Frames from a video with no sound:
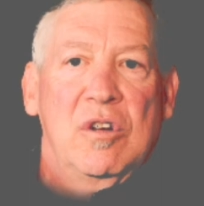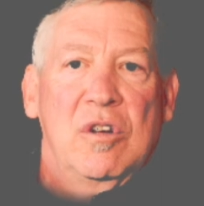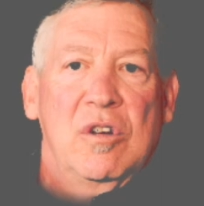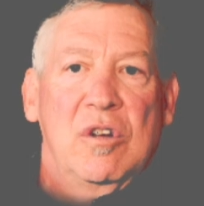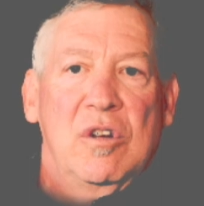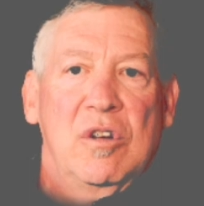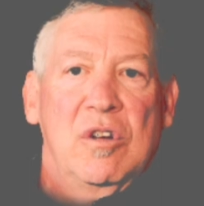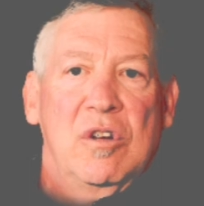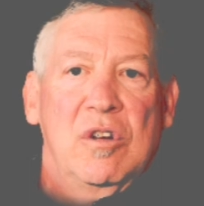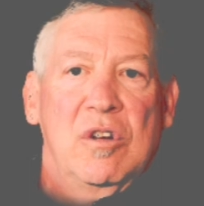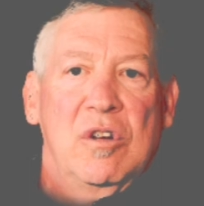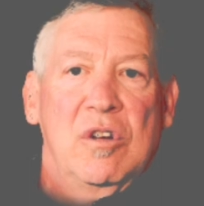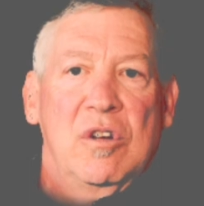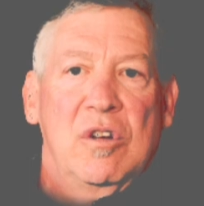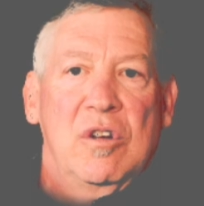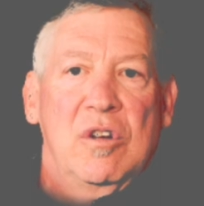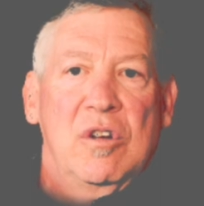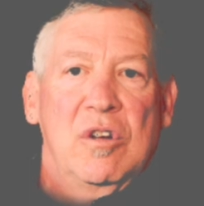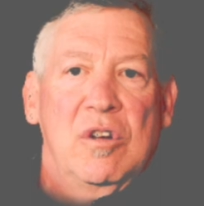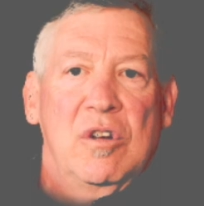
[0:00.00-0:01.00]

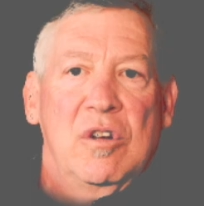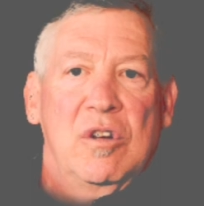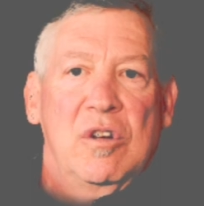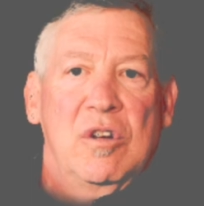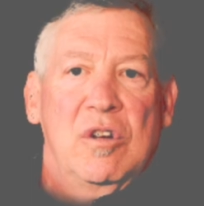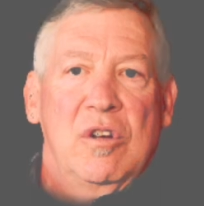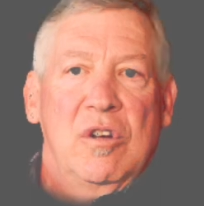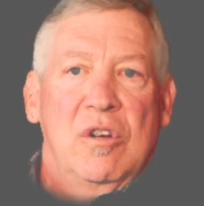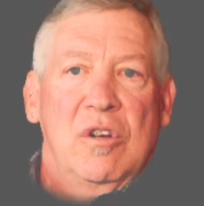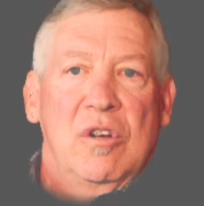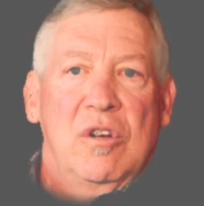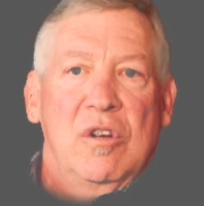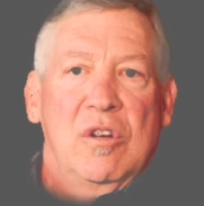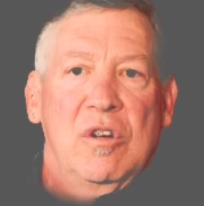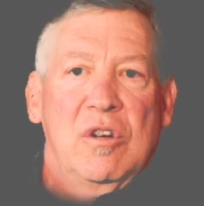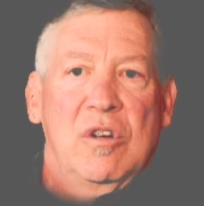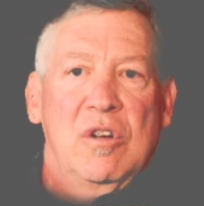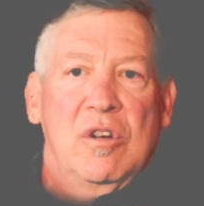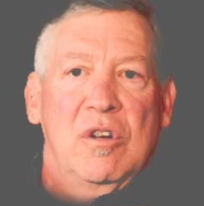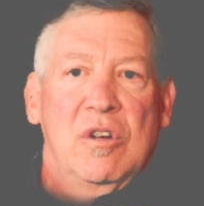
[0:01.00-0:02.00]

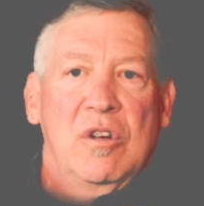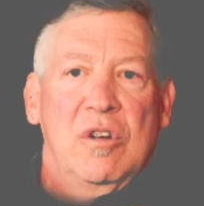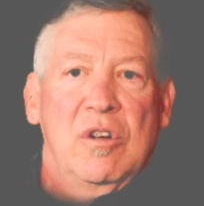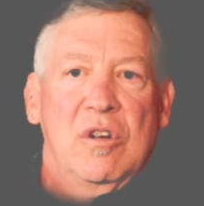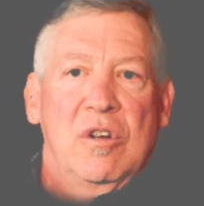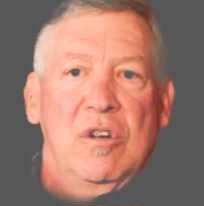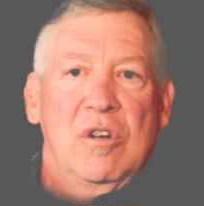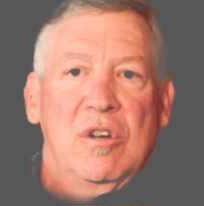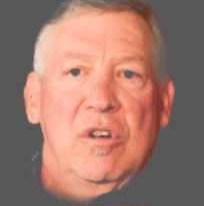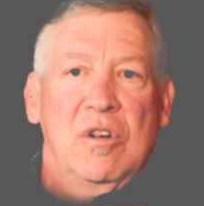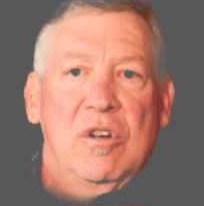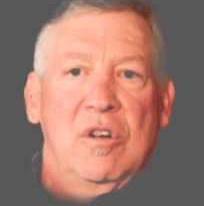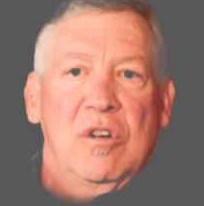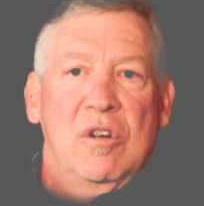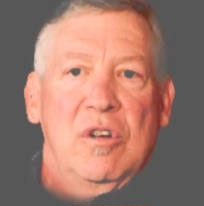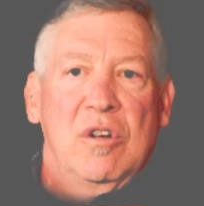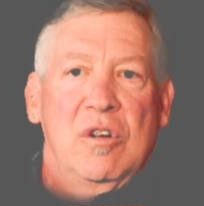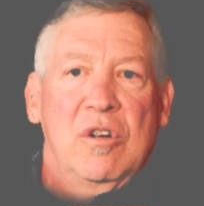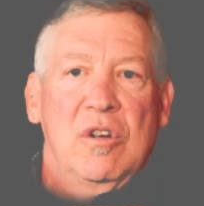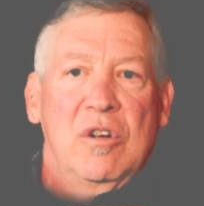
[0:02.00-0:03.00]

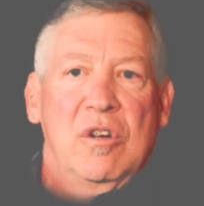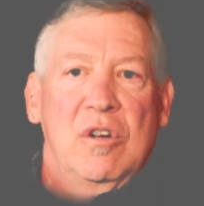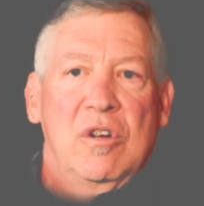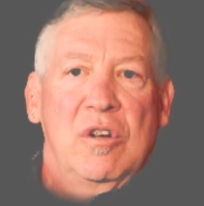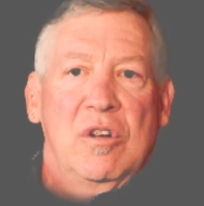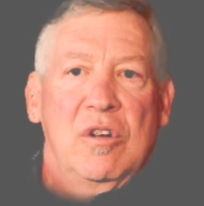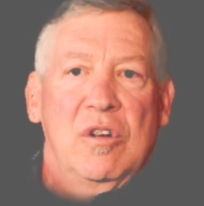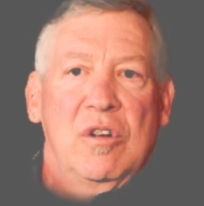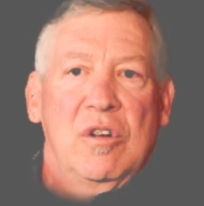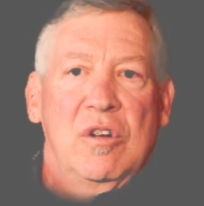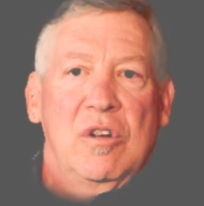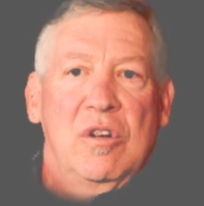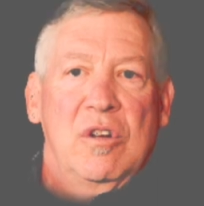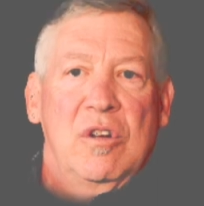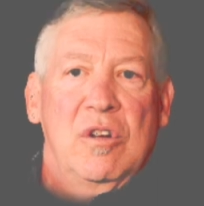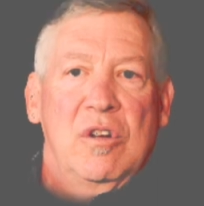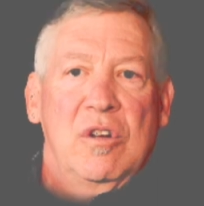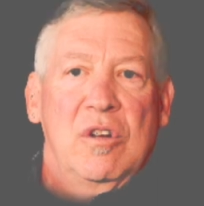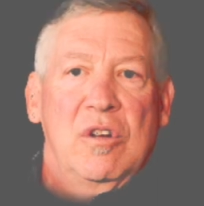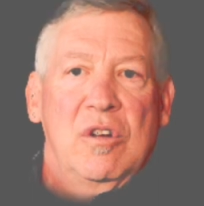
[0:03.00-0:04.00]

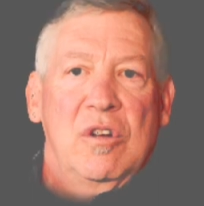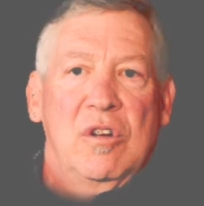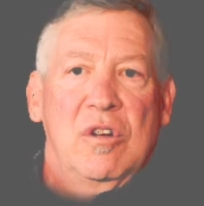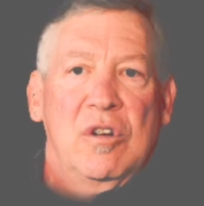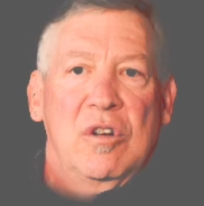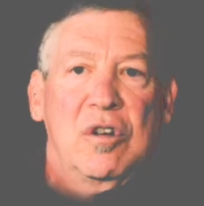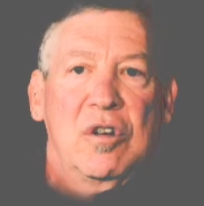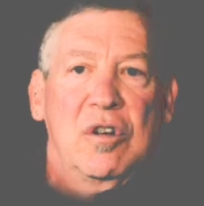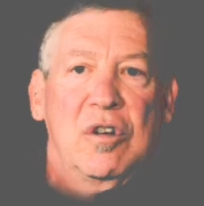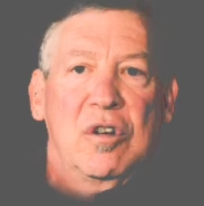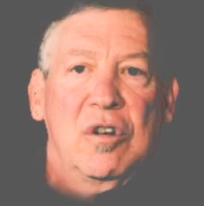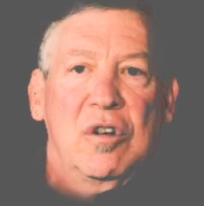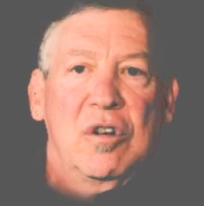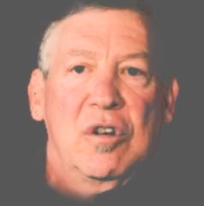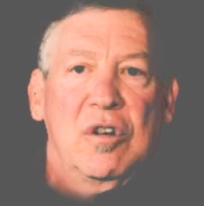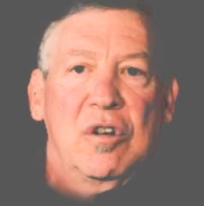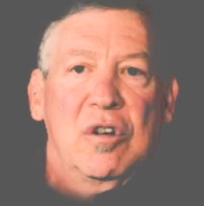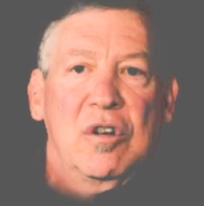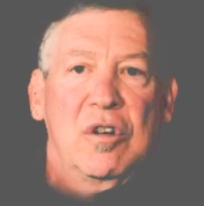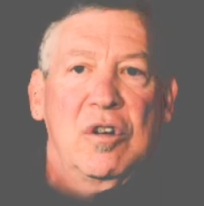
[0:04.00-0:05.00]

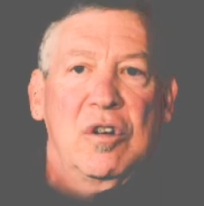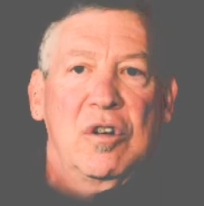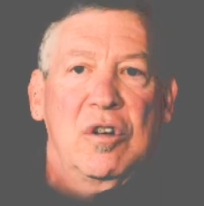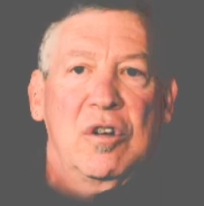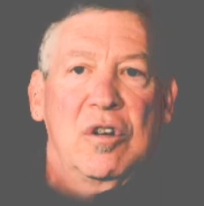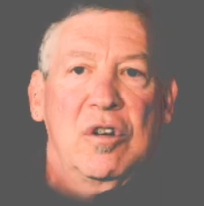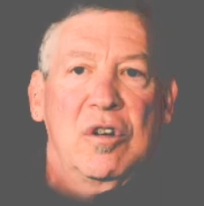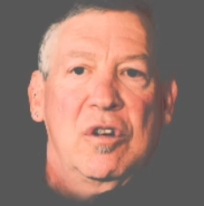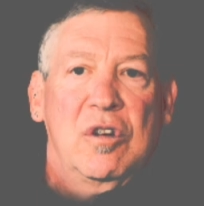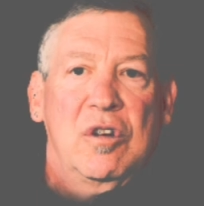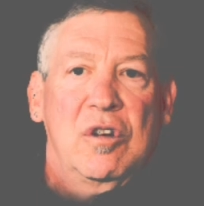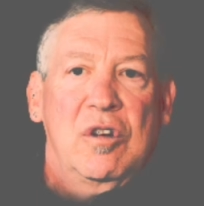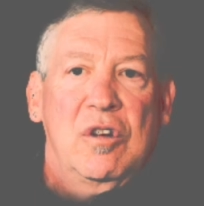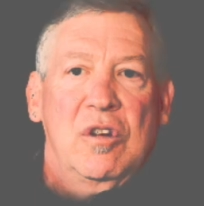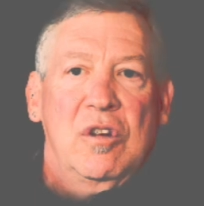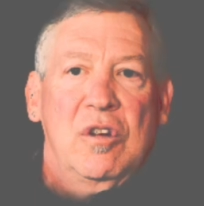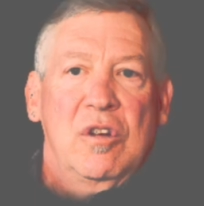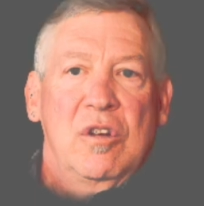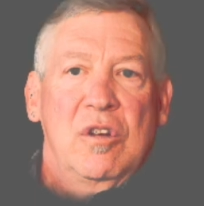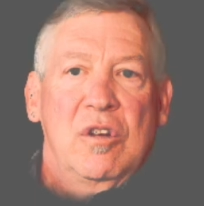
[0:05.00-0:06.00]

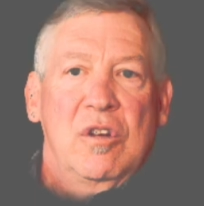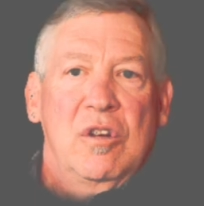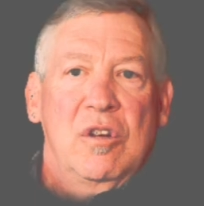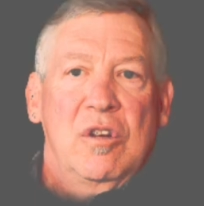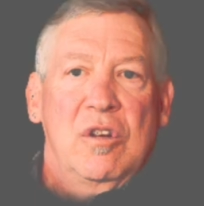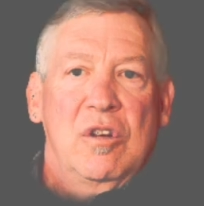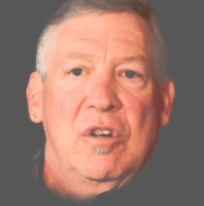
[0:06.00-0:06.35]
Nobody speaks.